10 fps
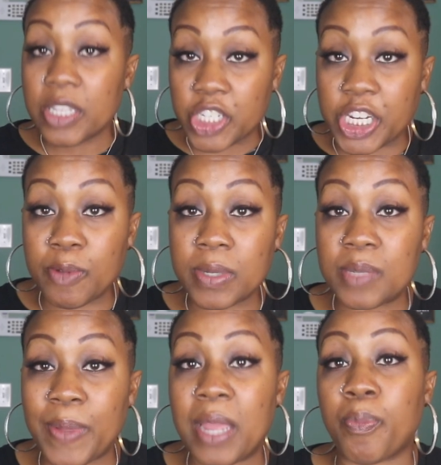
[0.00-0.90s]
She
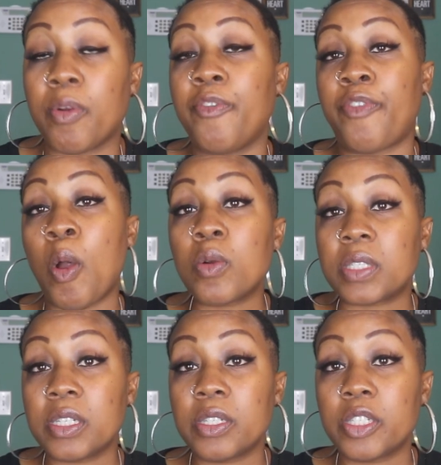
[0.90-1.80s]
was being
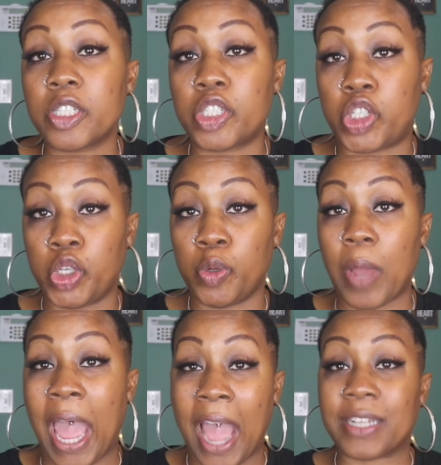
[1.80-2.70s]
provoked
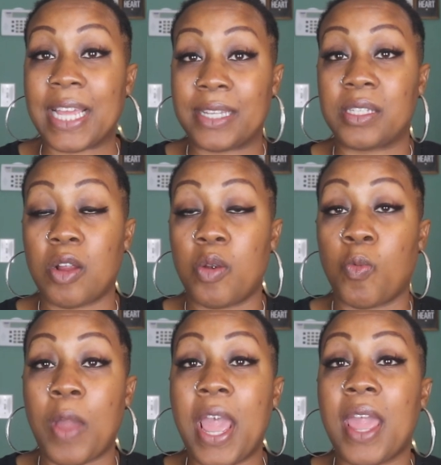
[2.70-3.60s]
to act a
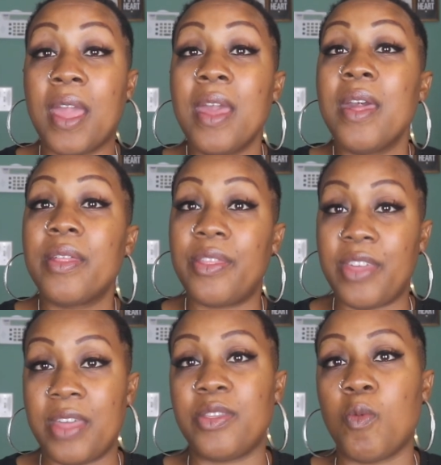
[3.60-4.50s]
certain way
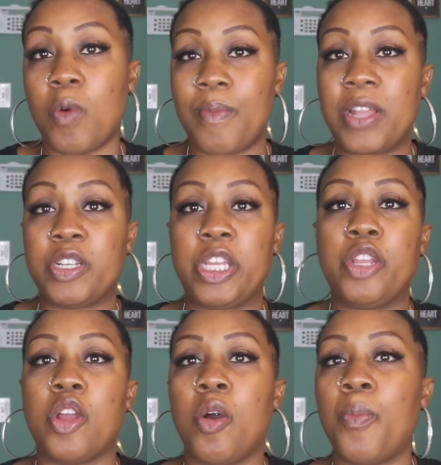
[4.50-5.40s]
then the woman,
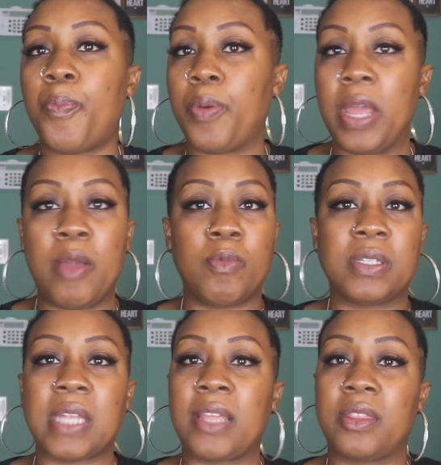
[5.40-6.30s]
you know, it
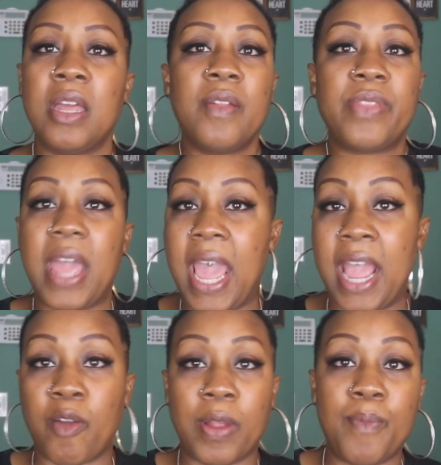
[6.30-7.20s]
was like the
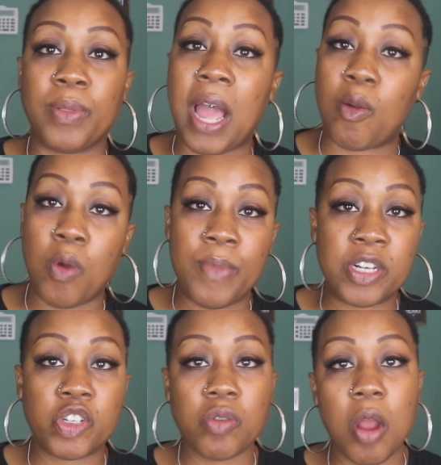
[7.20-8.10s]
angry black
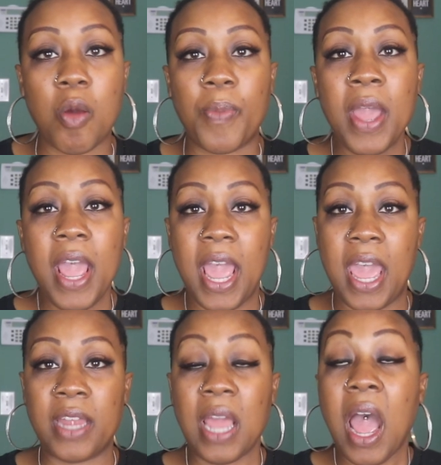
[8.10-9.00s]
woman trope.
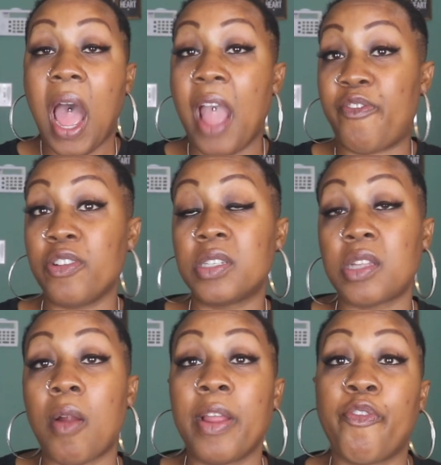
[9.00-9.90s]
And I feel
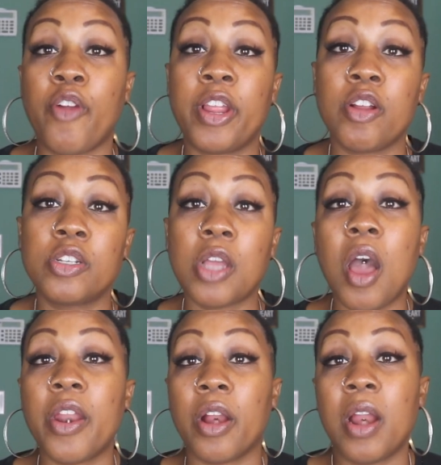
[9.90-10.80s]
sorry for your
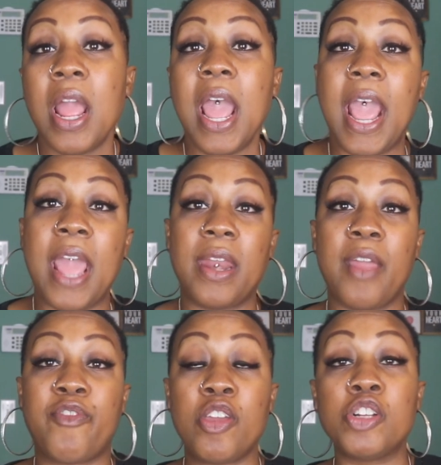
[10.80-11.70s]
daughter. And
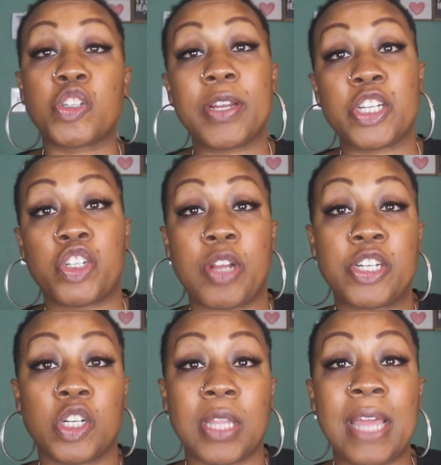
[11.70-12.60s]
if you treat a
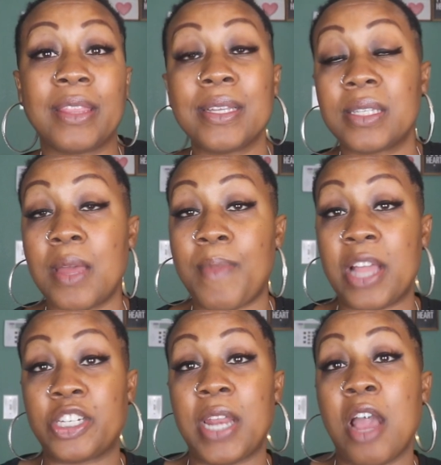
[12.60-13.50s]
stranger like this,
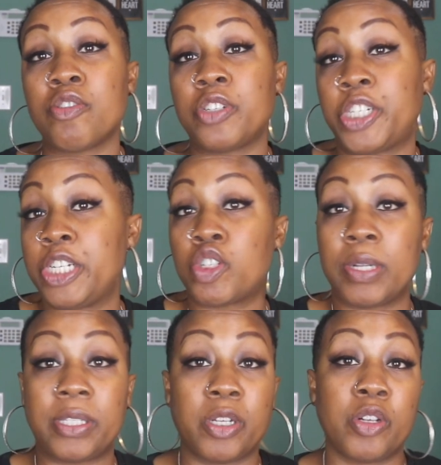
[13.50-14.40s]
imagine how she
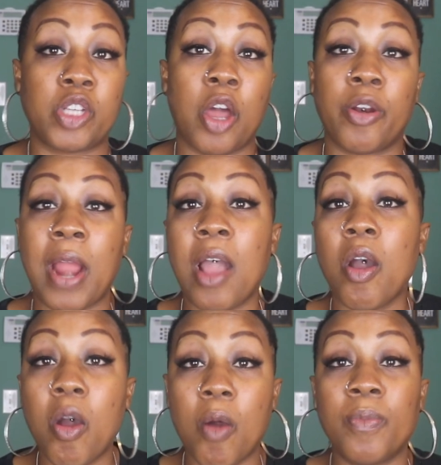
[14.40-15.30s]
treats her daughter at
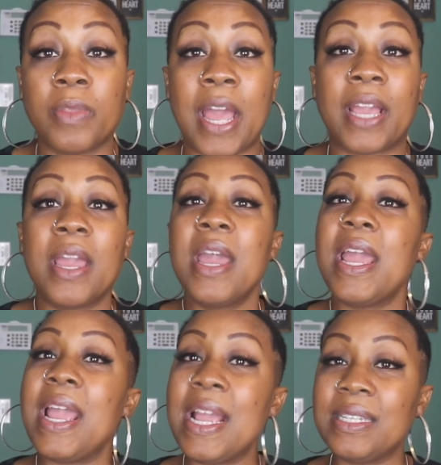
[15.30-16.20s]
home. Like,
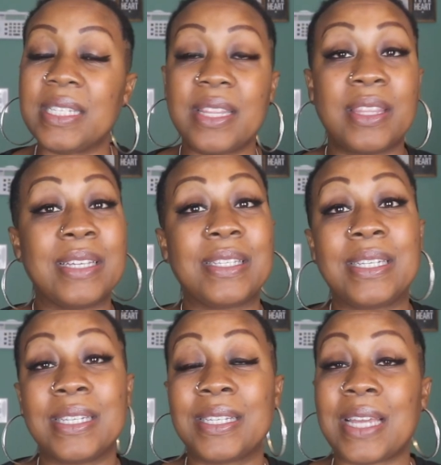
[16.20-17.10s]
it's this
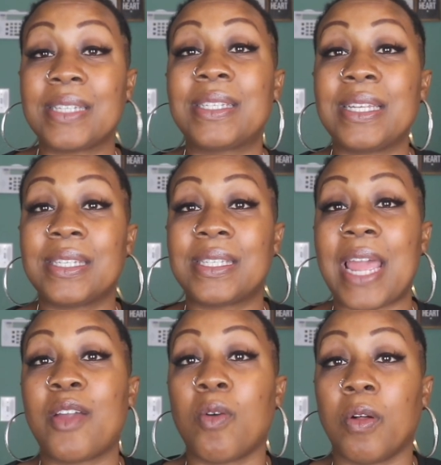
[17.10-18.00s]
disgusting
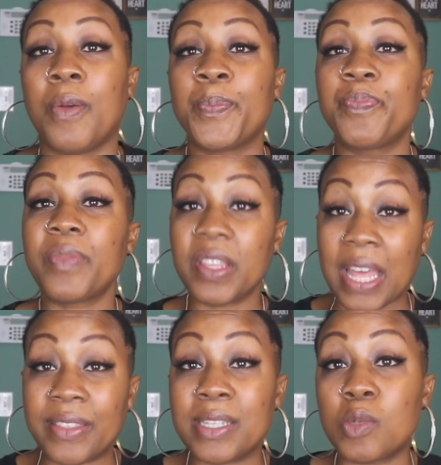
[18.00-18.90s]
cycle
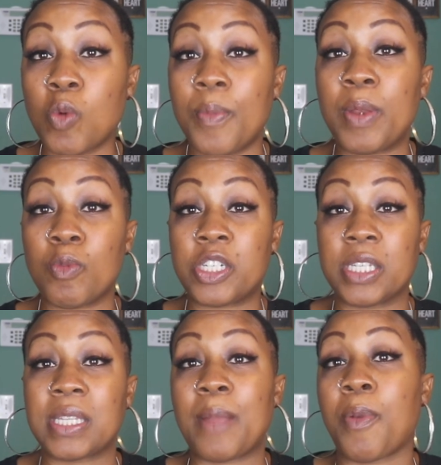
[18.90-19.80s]
that this woman was
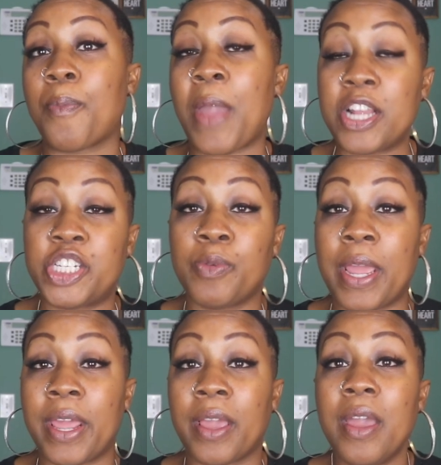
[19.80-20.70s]
just like
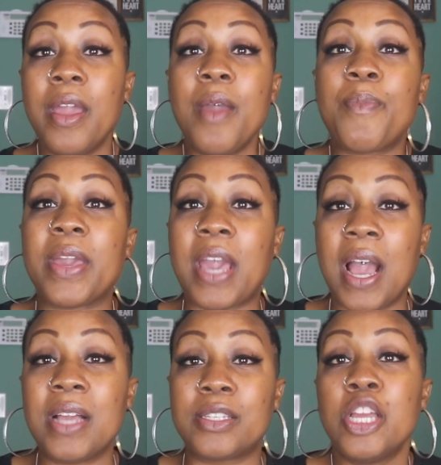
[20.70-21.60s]
perpetuating
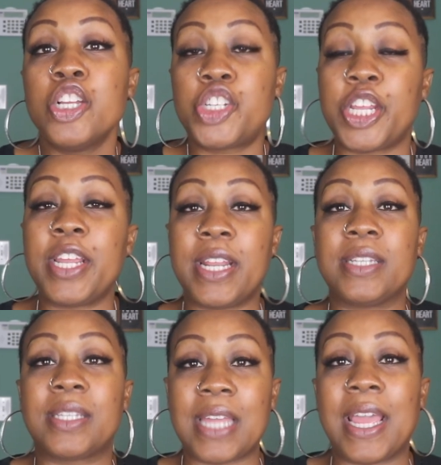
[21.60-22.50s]
because she
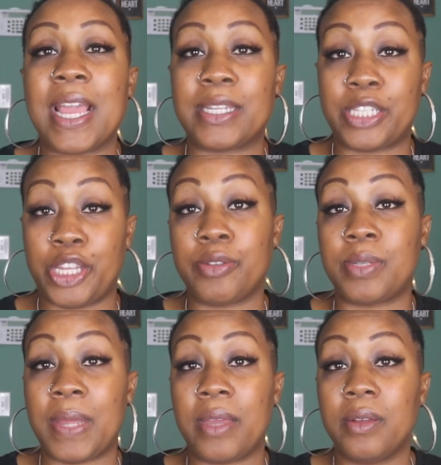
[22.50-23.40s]
didn't say,
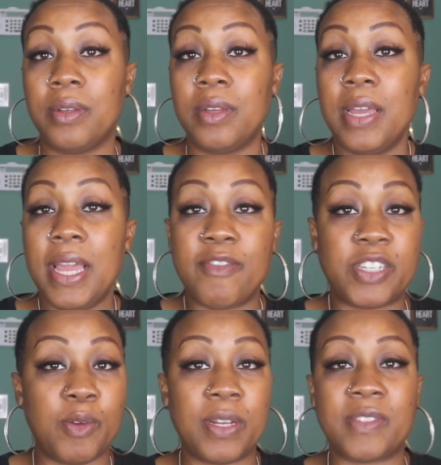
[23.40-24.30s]
Excuse me. If
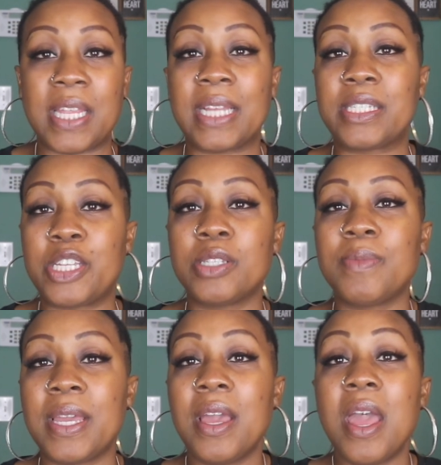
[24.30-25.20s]
she would have said, Excuse
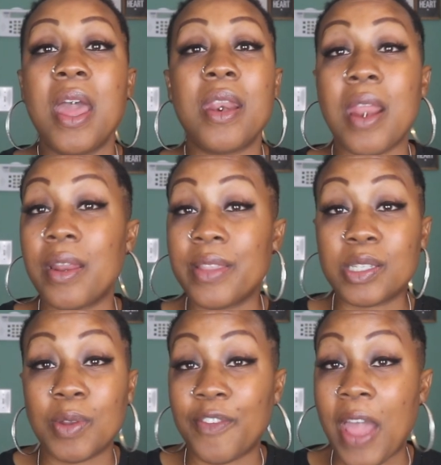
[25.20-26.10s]
me, none of
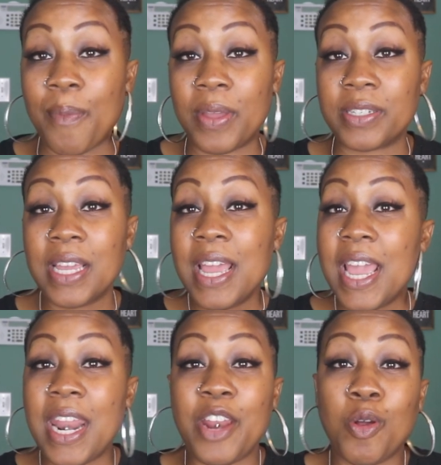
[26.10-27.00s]
this would have happened.
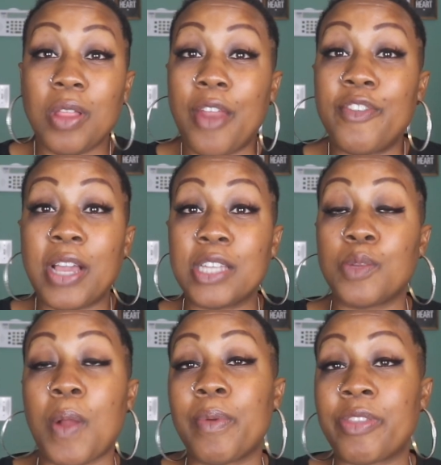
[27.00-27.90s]
And I know a lot of you guys
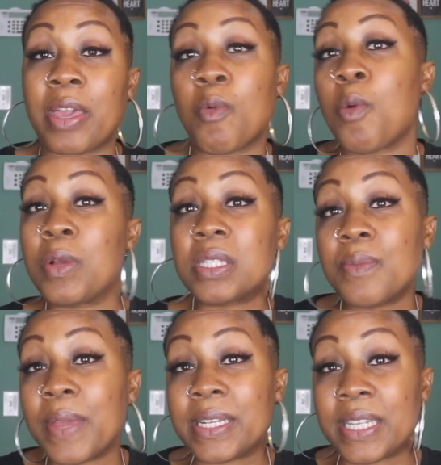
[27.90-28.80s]
are probably thinking, Well, what's
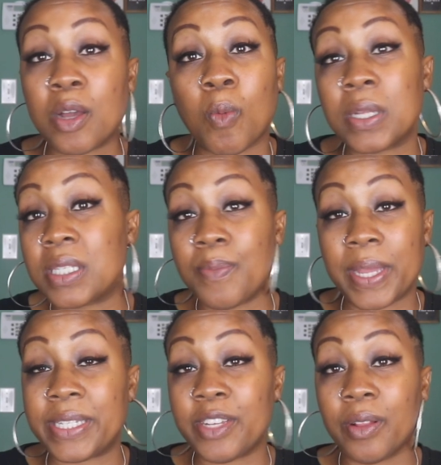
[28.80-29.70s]
the big deal? What's the
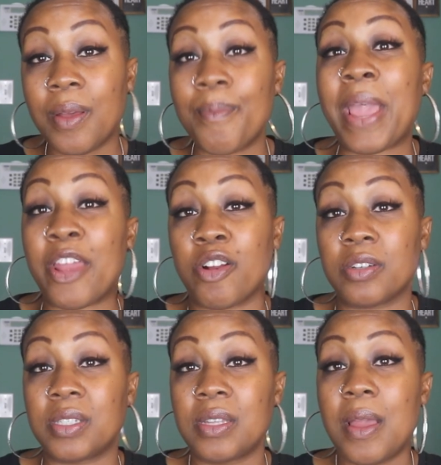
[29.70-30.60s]
big deal?
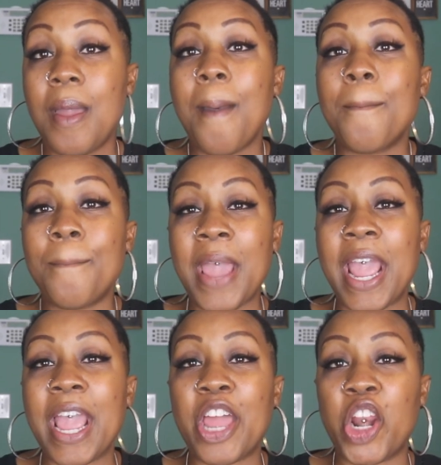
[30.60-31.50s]
Manners
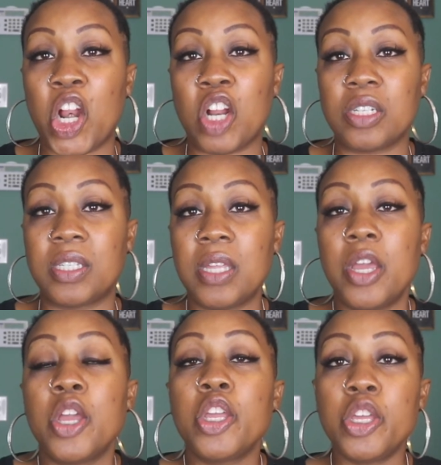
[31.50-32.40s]
manners.
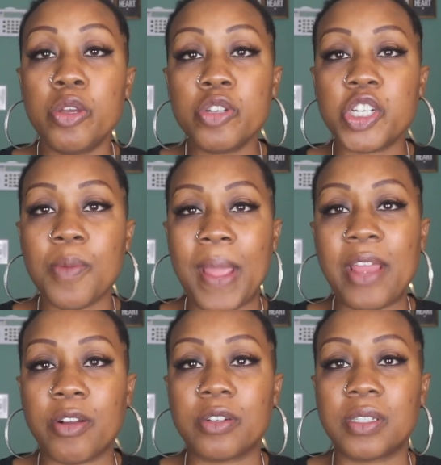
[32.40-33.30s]
Use your
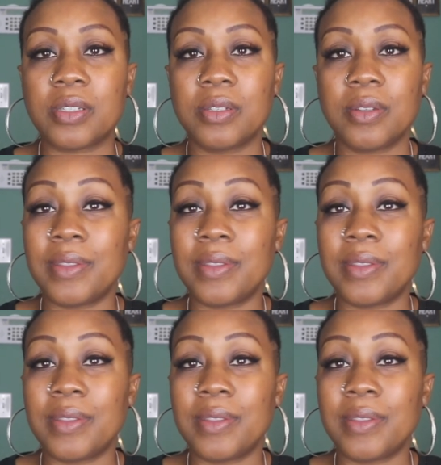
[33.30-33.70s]
manners.